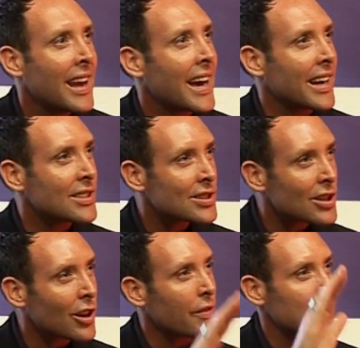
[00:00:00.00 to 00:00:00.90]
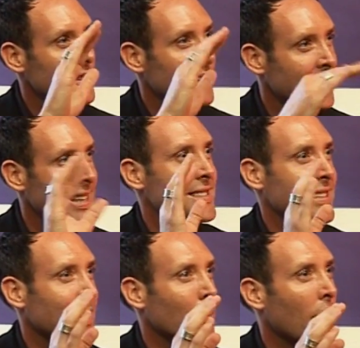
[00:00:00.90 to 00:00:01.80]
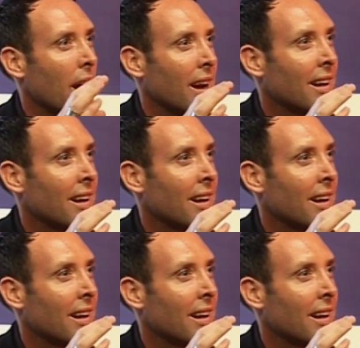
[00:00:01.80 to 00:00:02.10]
and it sloughs the dead skin away.